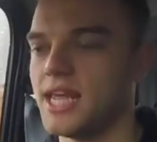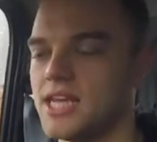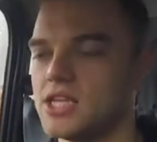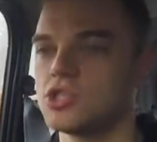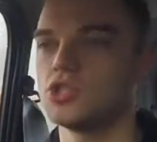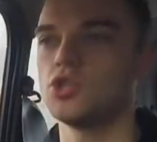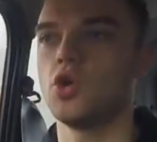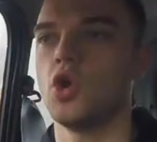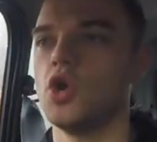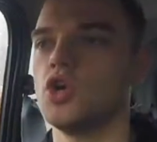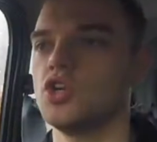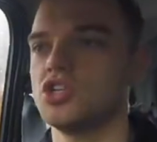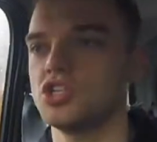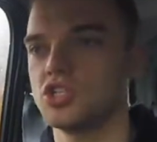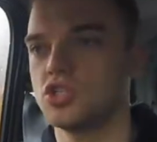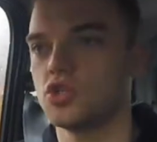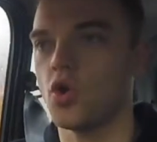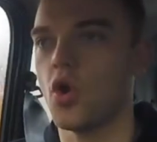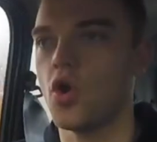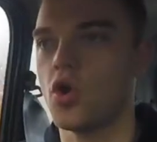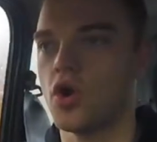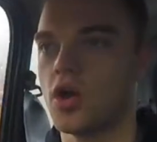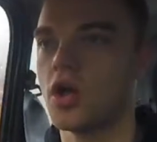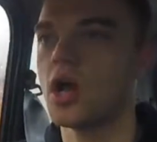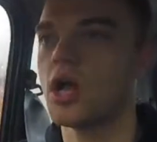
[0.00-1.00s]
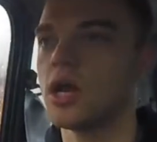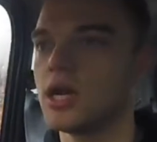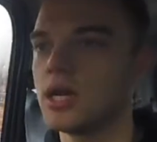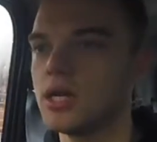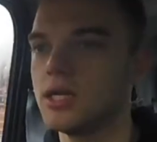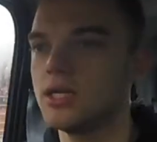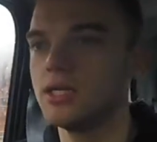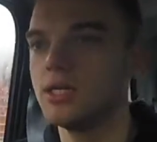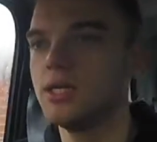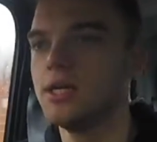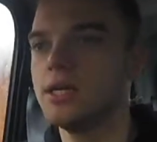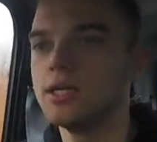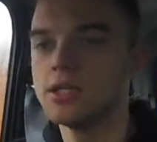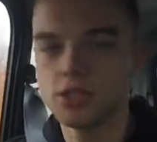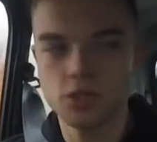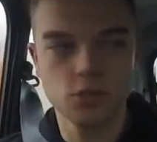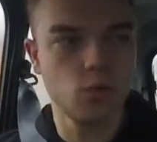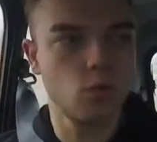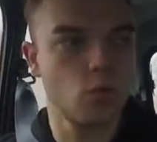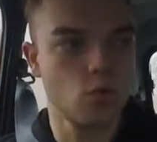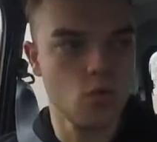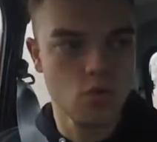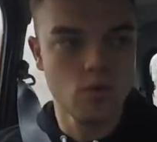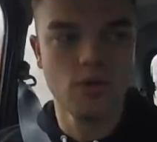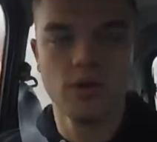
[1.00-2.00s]
It's not a stock colour. You
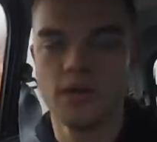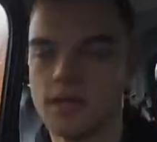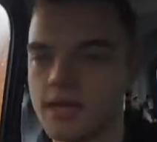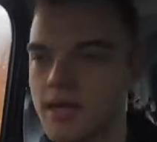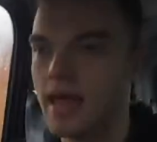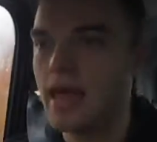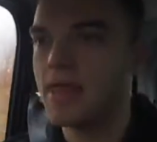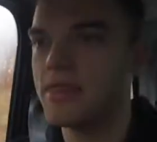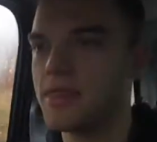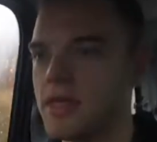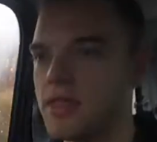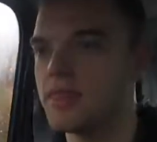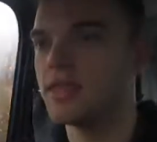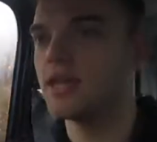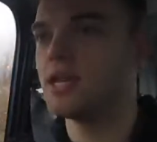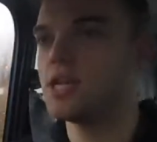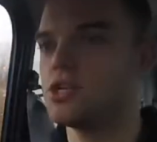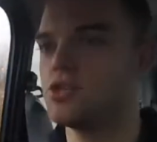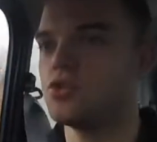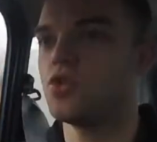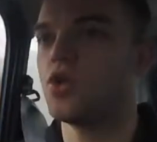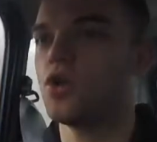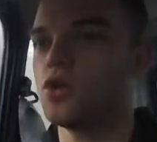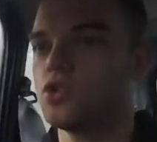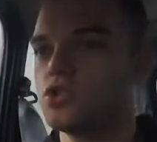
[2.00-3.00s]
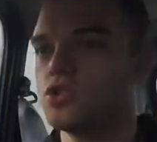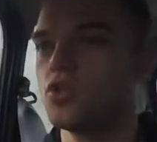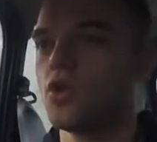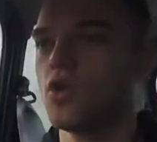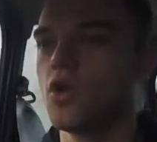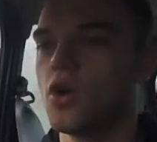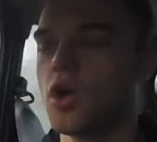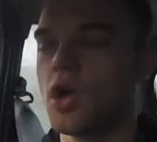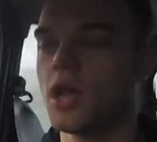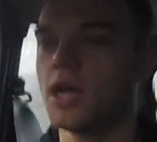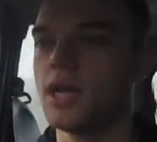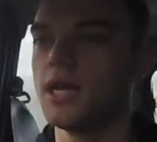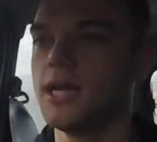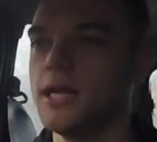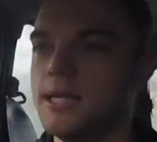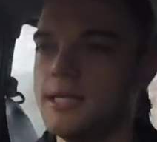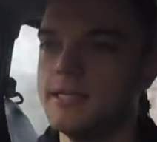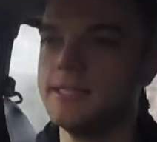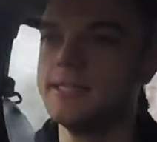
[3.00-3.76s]
will gather that it's not a stock colour.